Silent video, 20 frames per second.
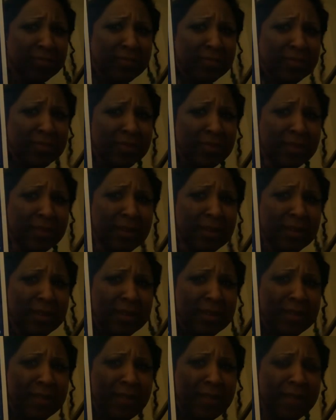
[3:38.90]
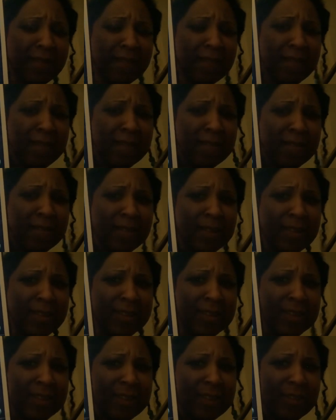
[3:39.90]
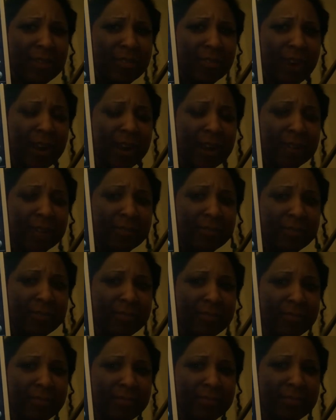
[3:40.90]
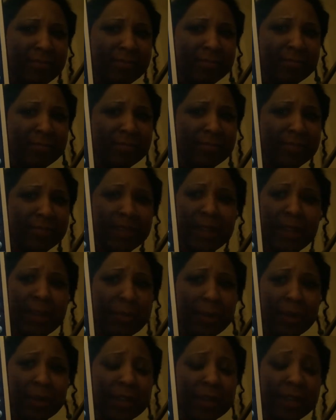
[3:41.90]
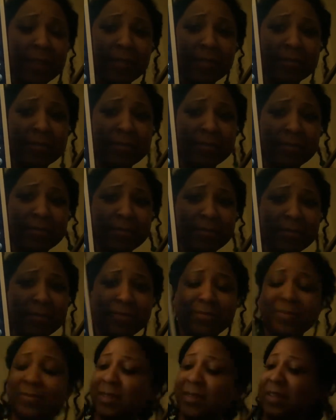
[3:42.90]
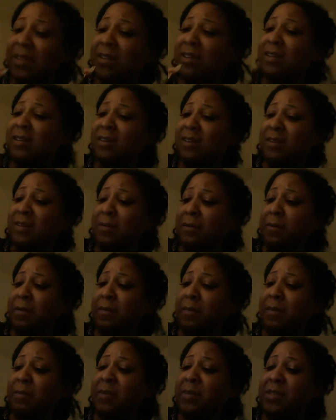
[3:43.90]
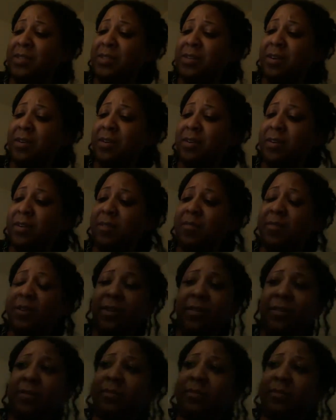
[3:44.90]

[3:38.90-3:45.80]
Um, who the fuck is that? Right. Is her name Britney? Britney. I, for one, think she has been Let me start it over. Baby,